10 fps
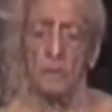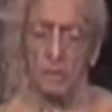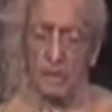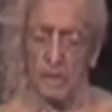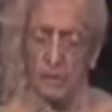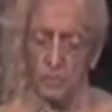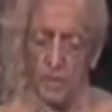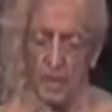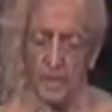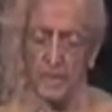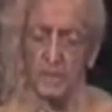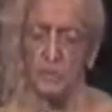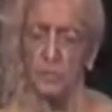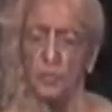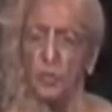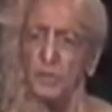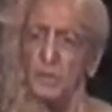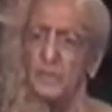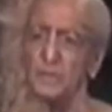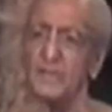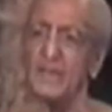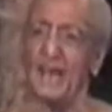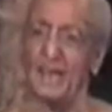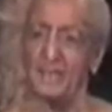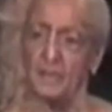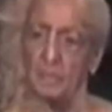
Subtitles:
inquiring into what is death.